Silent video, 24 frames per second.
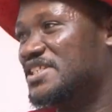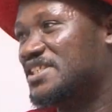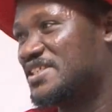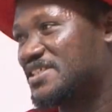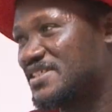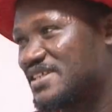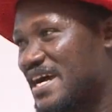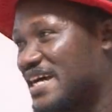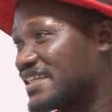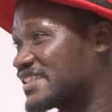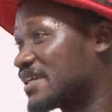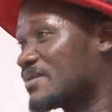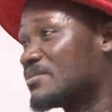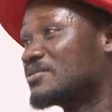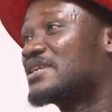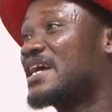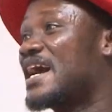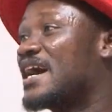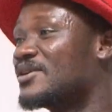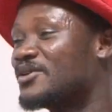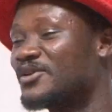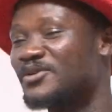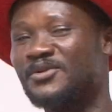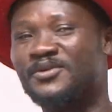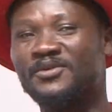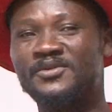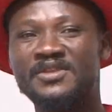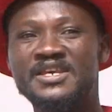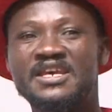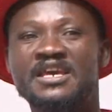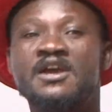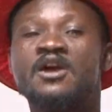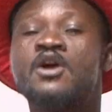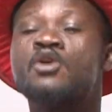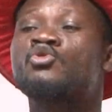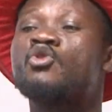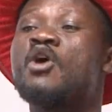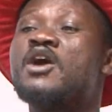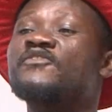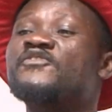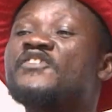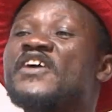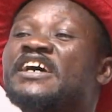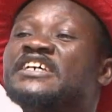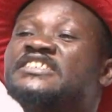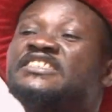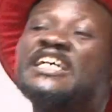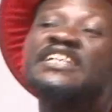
di asem na no. Verse